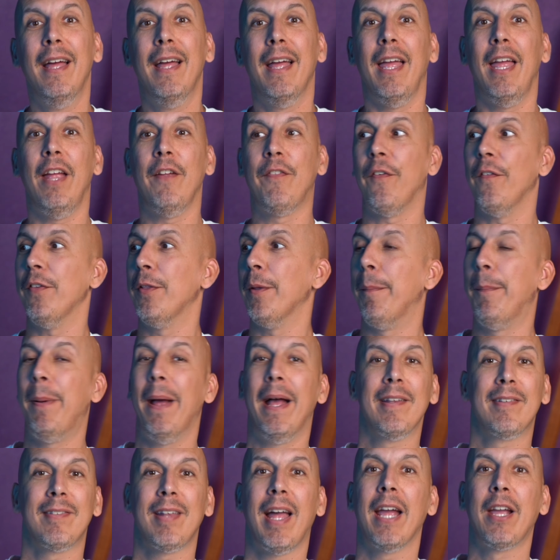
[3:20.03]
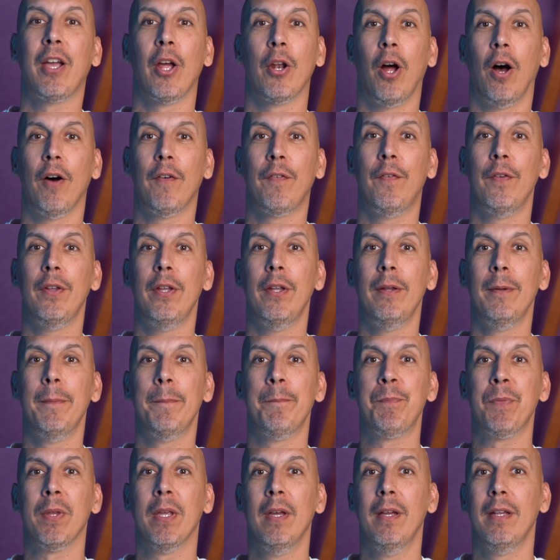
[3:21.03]
If the best I could offer
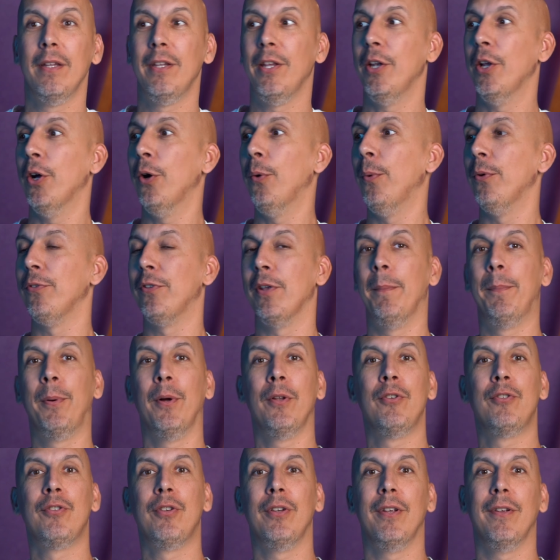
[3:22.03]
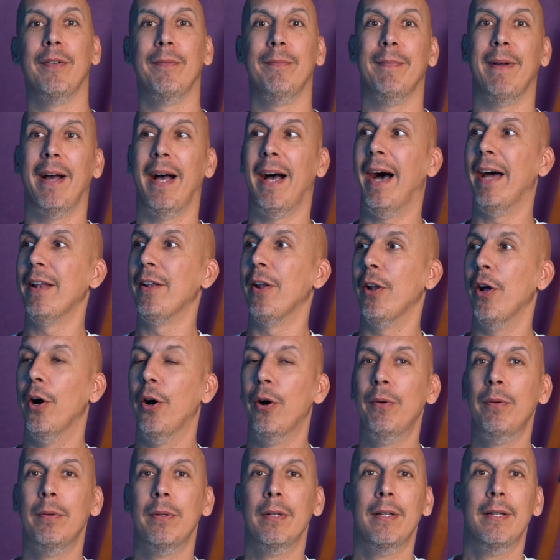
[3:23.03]
you, you know, was a bunch of, I don't
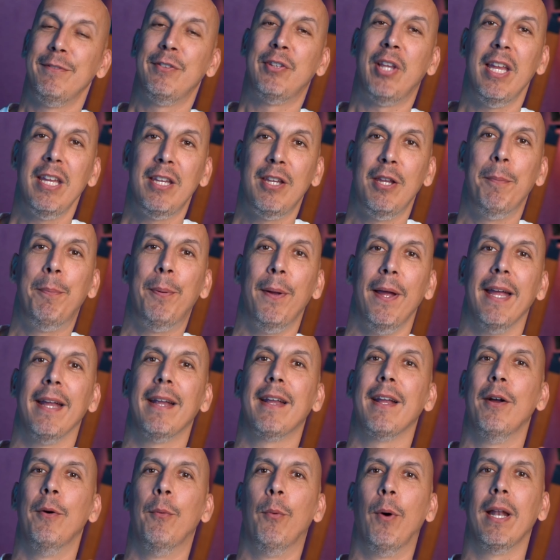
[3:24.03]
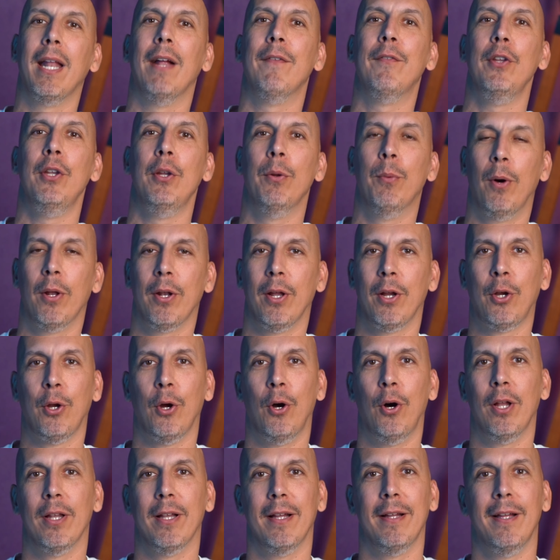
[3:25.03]
know, take your pick, whatever you want to
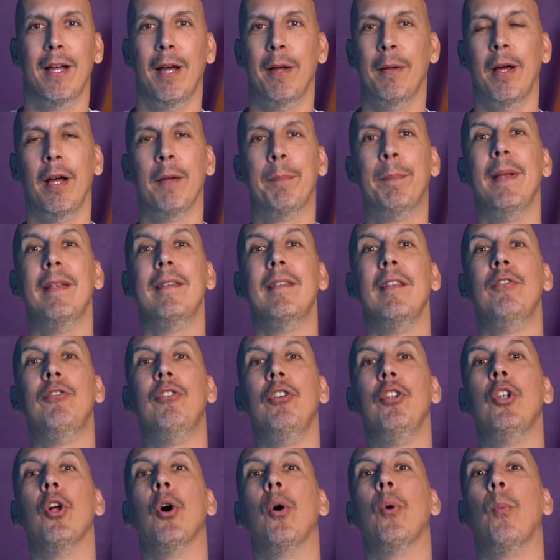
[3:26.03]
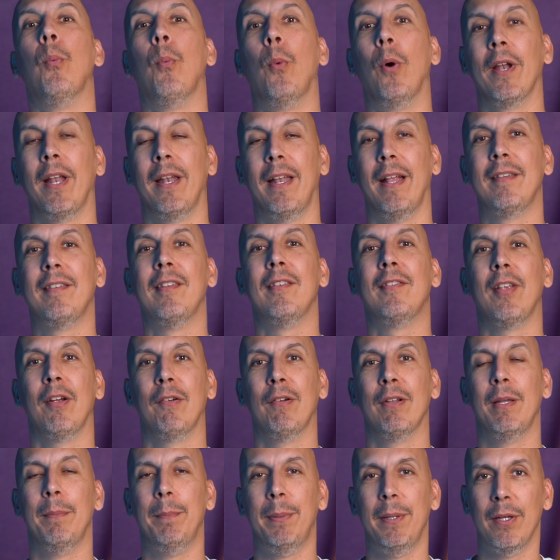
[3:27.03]
call it, a, a business you don't want to
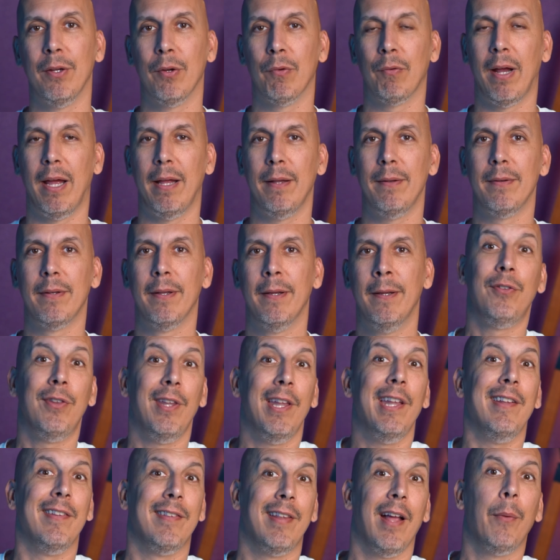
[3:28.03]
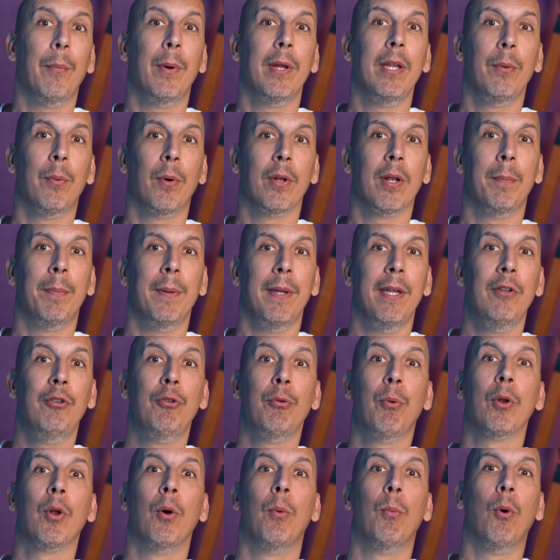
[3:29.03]
necessarily be around. Is that where you want to be? Do
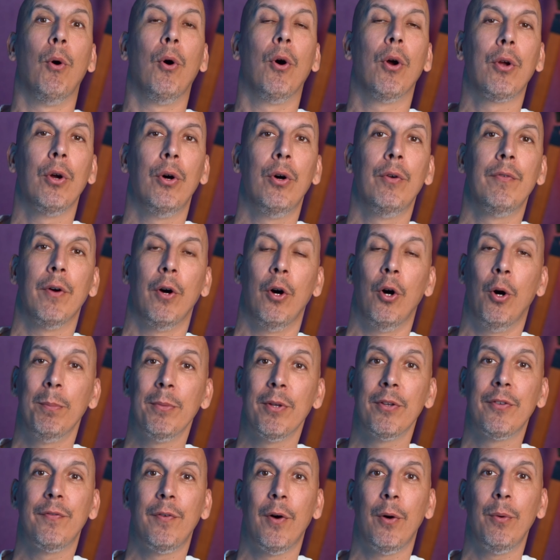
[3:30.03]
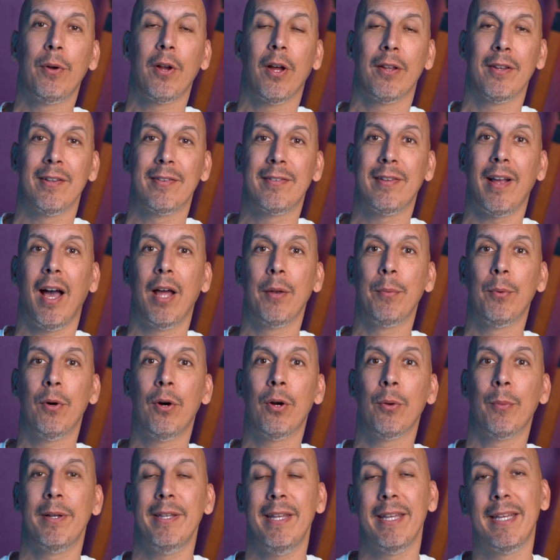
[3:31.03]
you want to walk over homeless folk on the
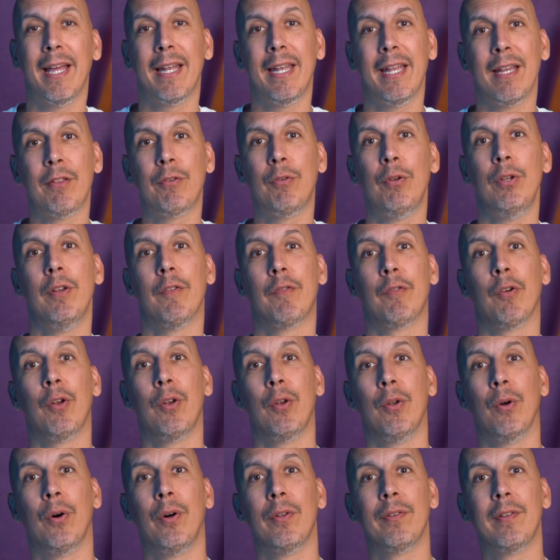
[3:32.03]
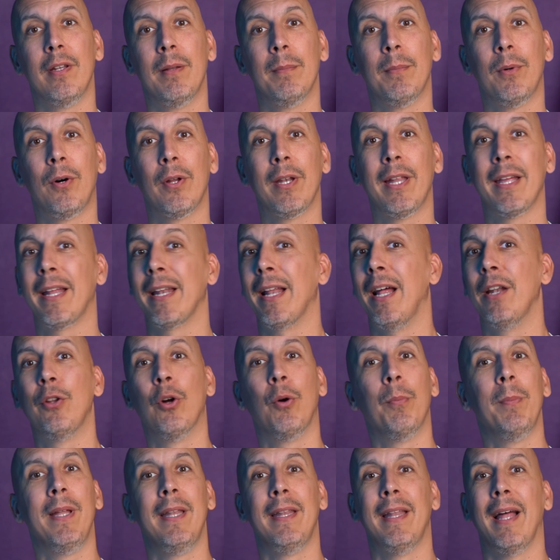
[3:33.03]
sidewalk when you're getting through your front doors in the morning? And I
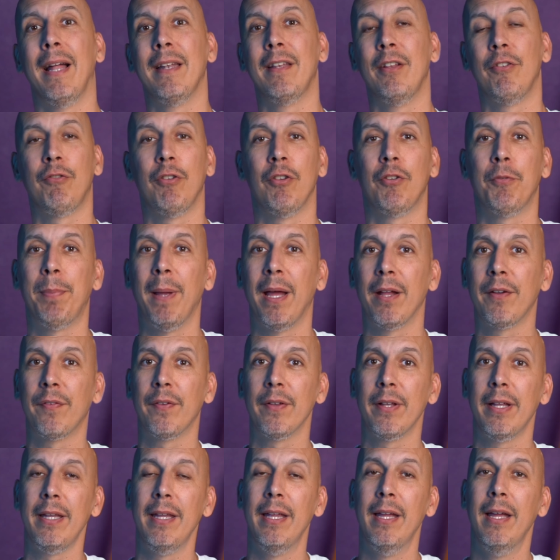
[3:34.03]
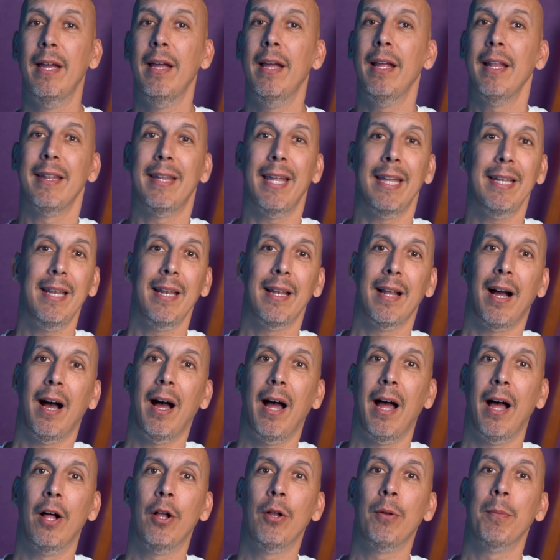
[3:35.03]
don't mean that disrespectfully. They need our
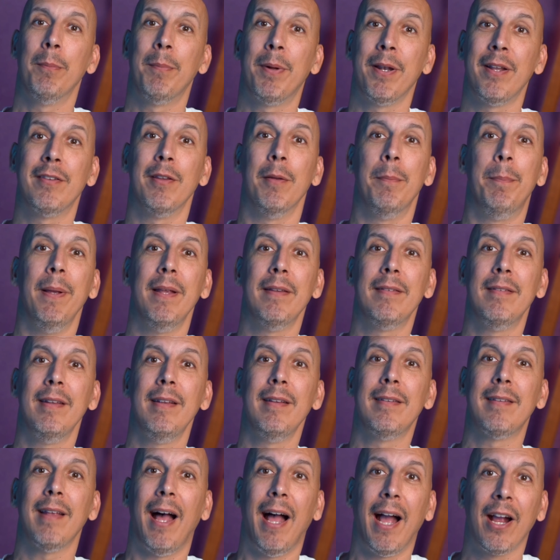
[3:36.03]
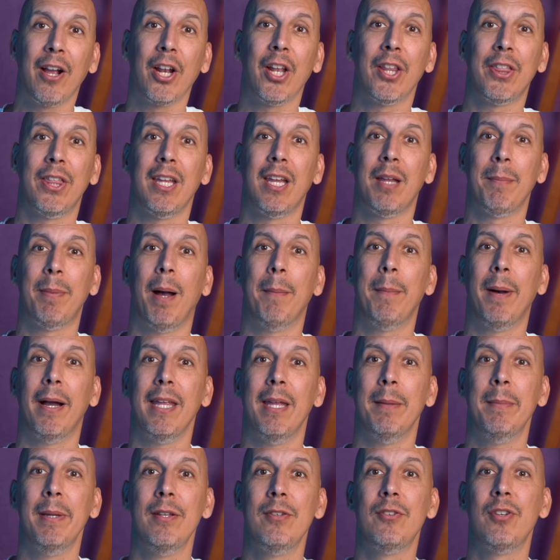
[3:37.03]
help. But as a business, I got to think about my
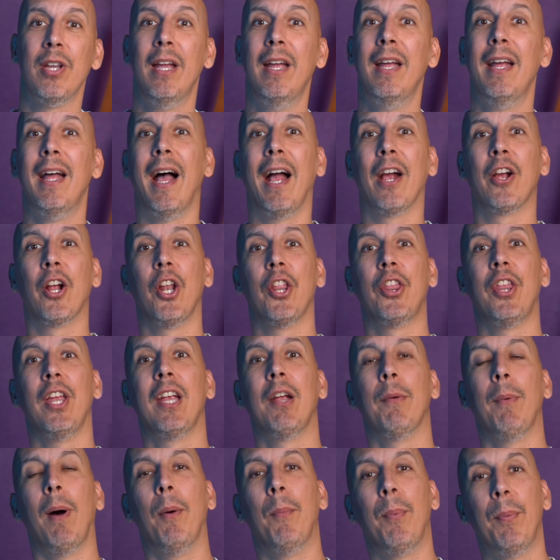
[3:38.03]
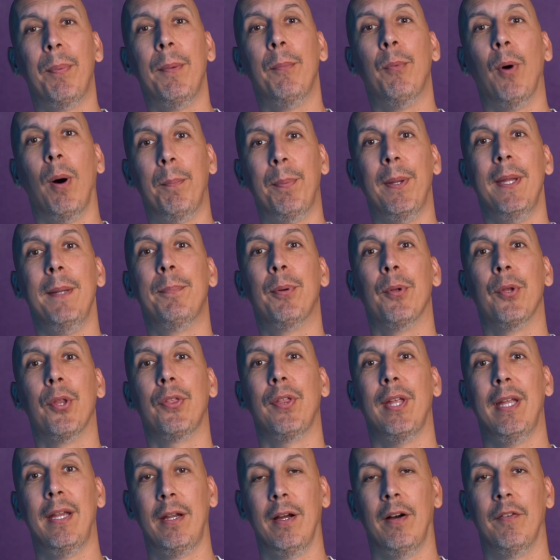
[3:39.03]
image. I got to think about what people
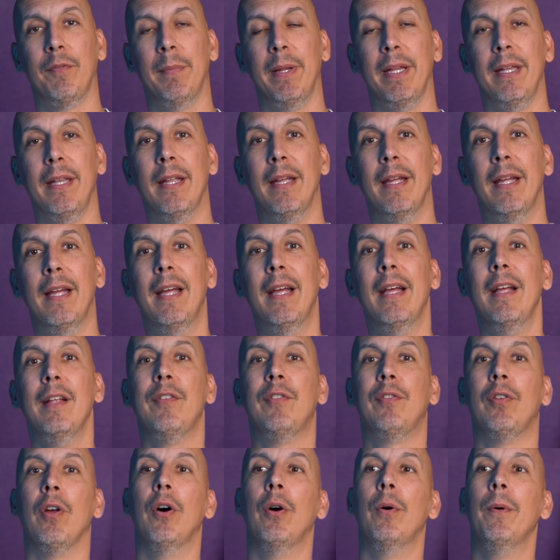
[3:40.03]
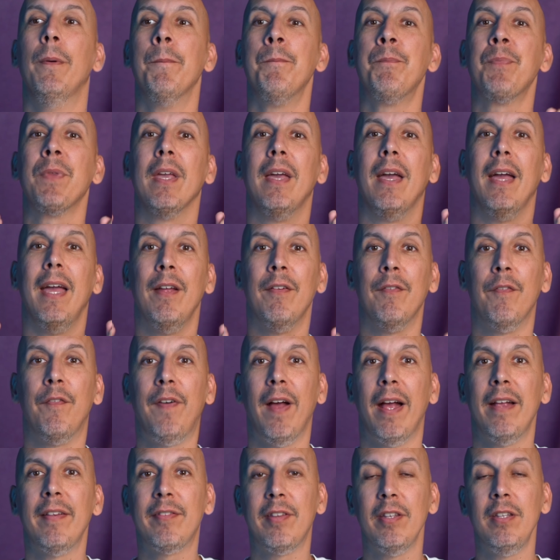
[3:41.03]
think of me. So
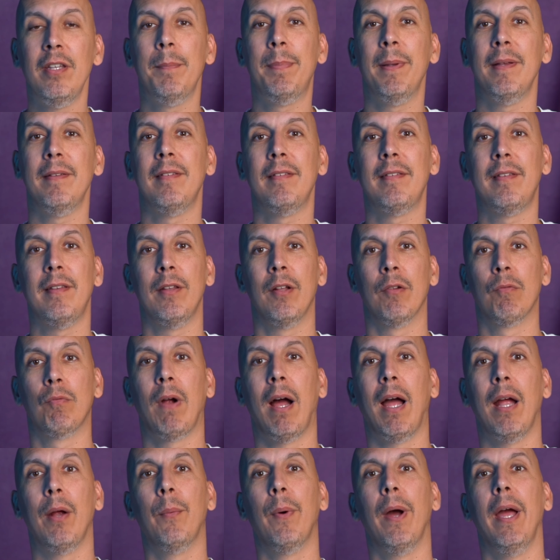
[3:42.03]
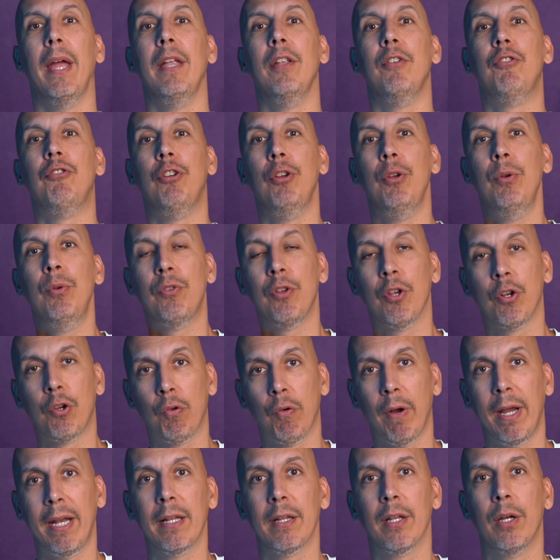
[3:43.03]
invest in your business in the right way. Choose a
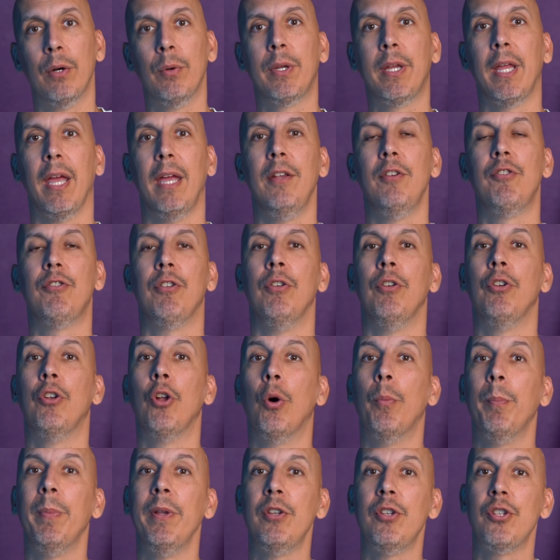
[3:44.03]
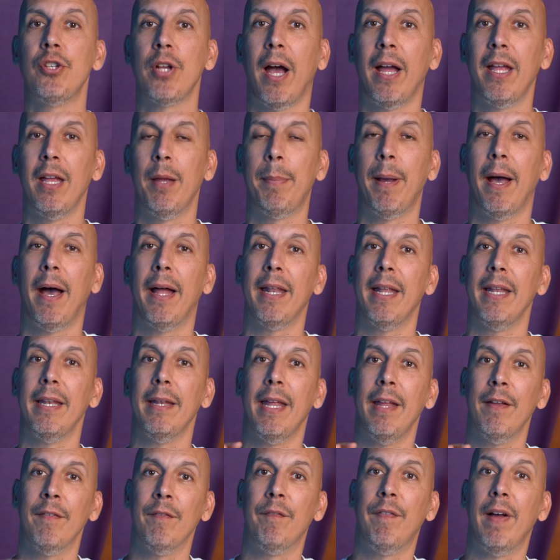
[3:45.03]
great location. Don't be shy about it.
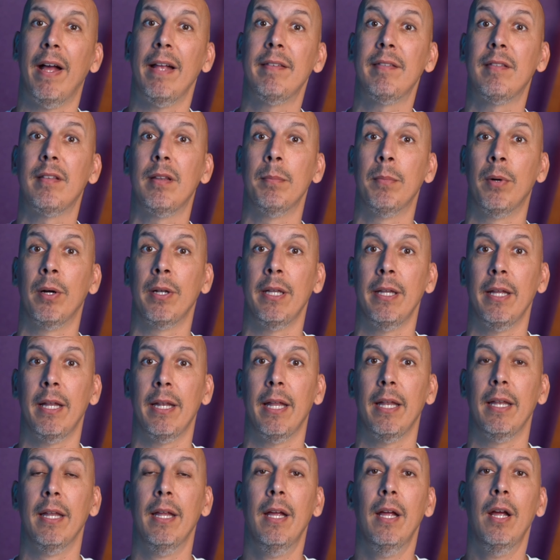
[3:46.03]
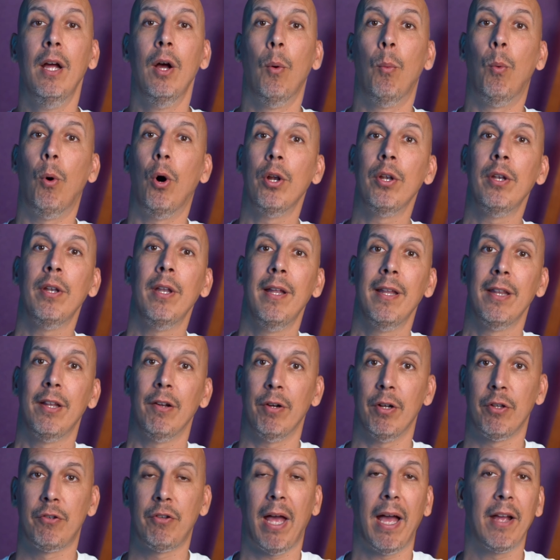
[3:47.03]
Invest the money in it. One, there
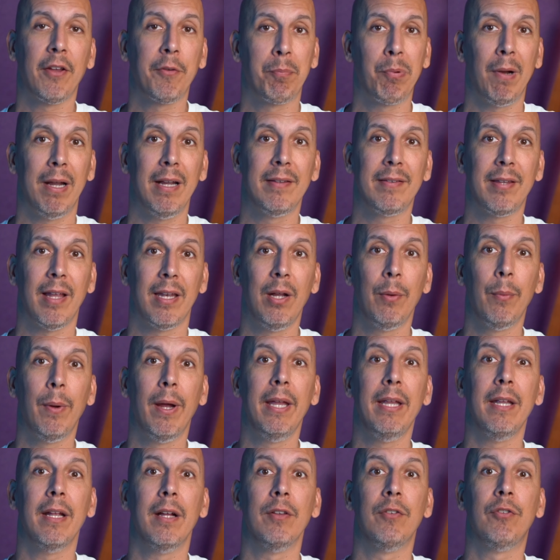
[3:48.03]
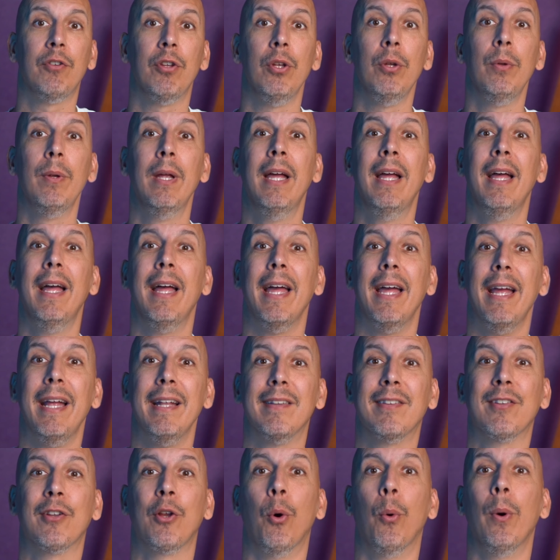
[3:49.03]
are tax breaks anyway. And two,
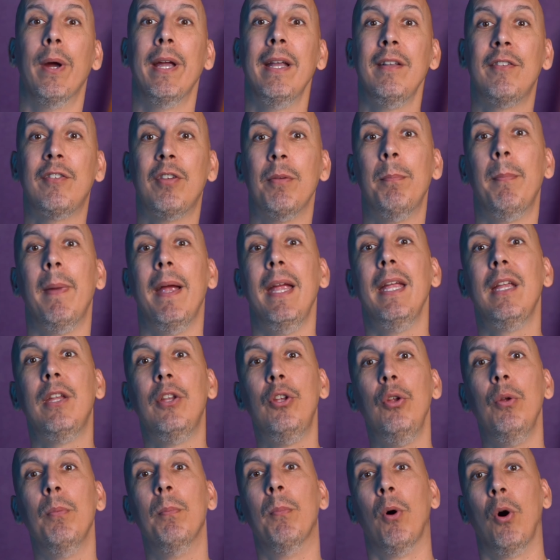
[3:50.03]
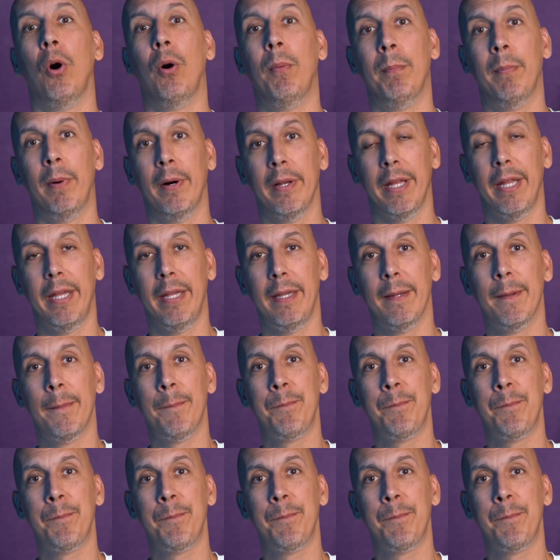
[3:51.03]
it's going to make you more money.